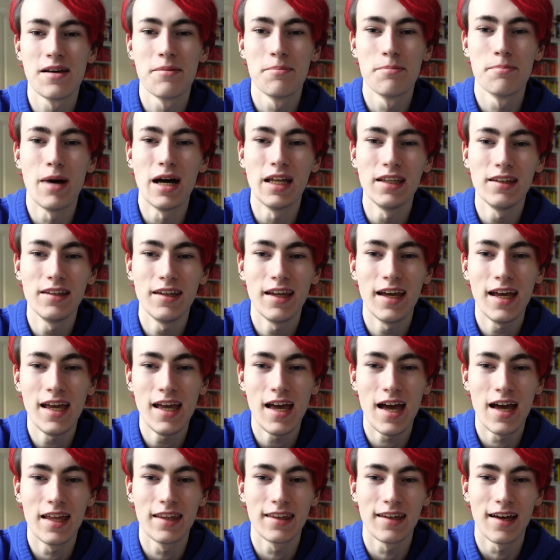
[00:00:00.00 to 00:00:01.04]
Monday
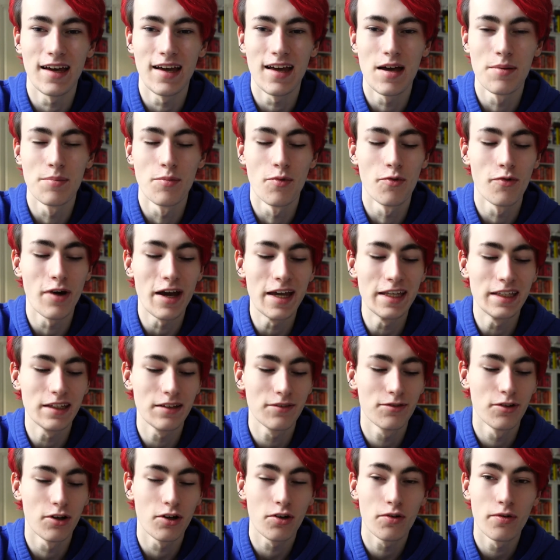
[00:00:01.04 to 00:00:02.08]
and I am waiting
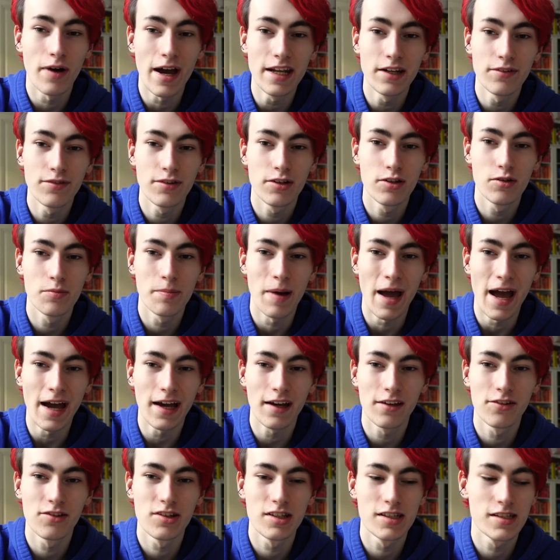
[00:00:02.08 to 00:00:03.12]
for quite a few
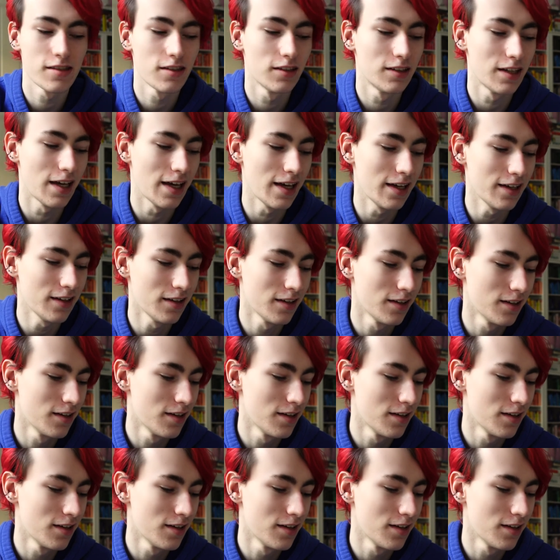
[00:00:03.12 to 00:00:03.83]
packages today.